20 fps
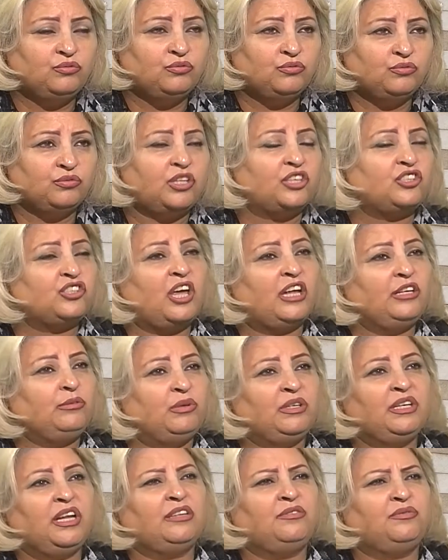the child
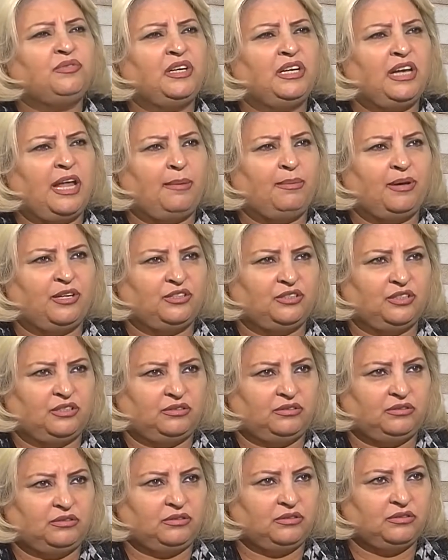will not feel
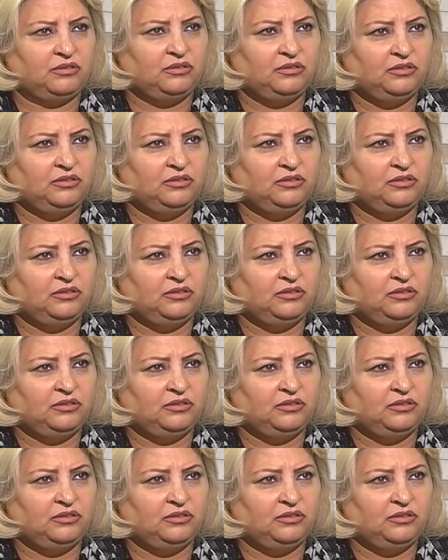abandoned,